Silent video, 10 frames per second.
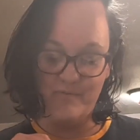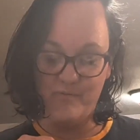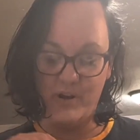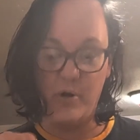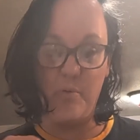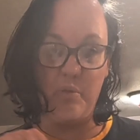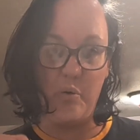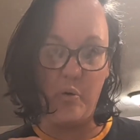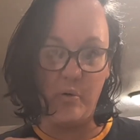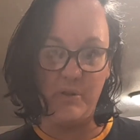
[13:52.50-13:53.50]
break open the
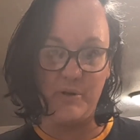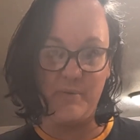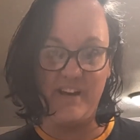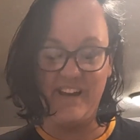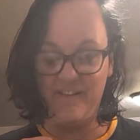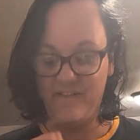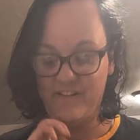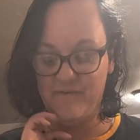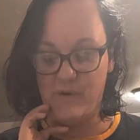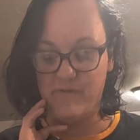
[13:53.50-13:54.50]
hole a little bit if
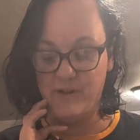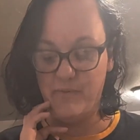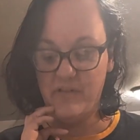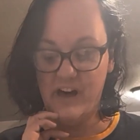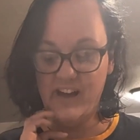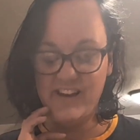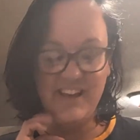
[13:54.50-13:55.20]
they've puffed up a lot.